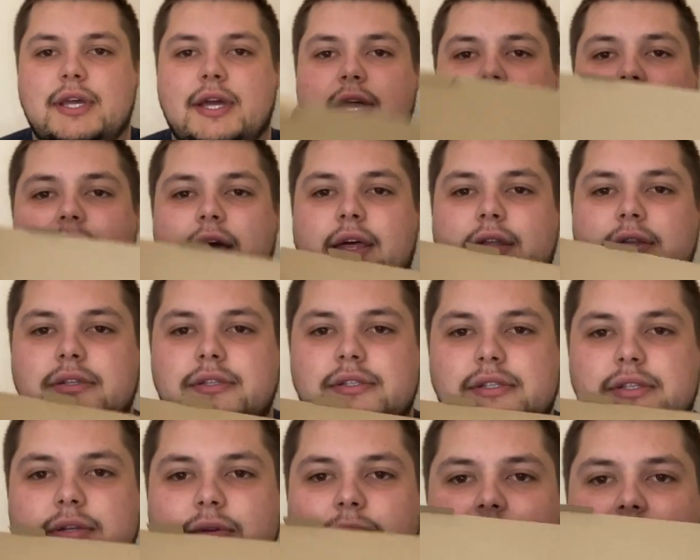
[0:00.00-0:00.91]
and
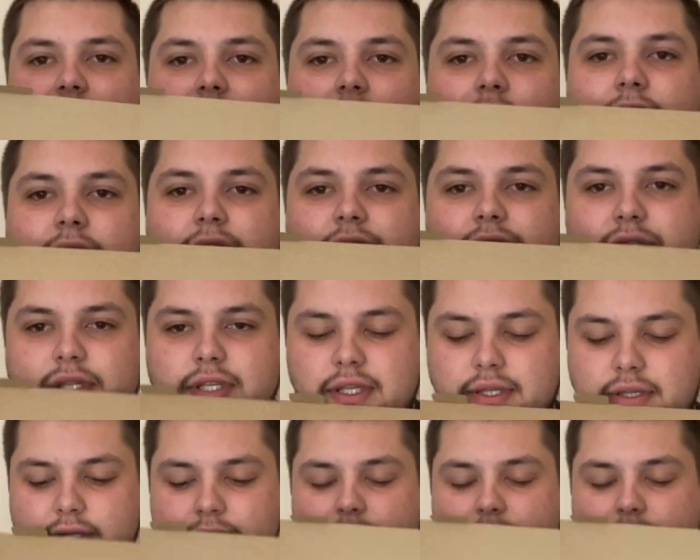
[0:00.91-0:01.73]
we're initially